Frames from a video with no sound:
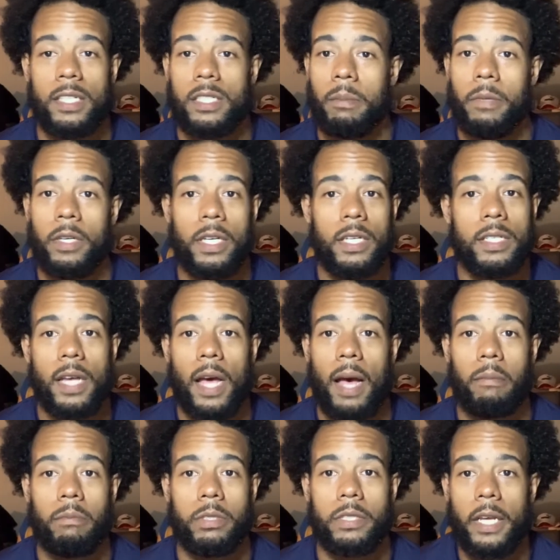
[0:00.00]
a million
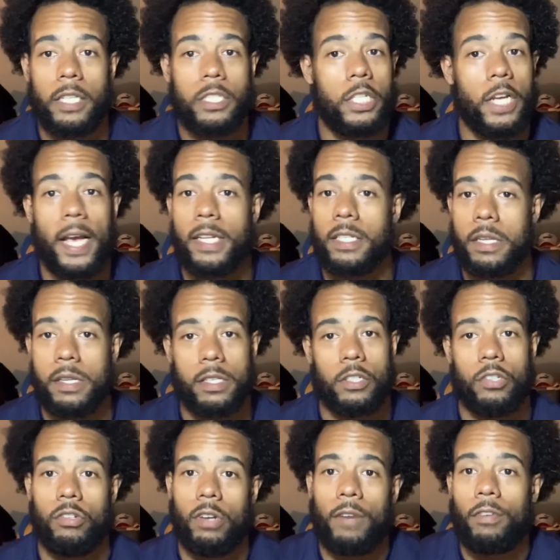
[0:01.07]
times, take chances because
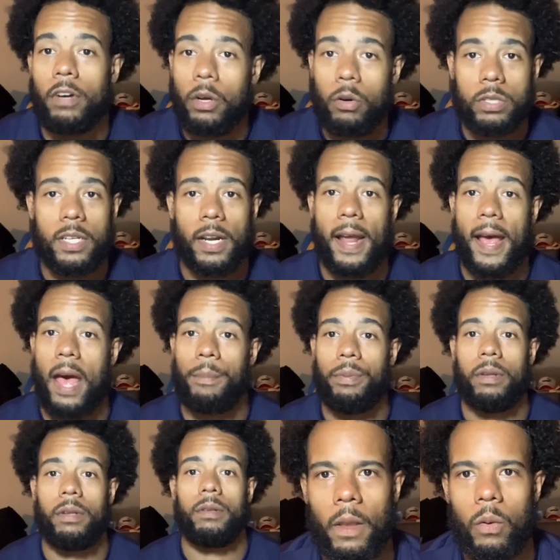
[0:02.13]
you never know what's going to happen.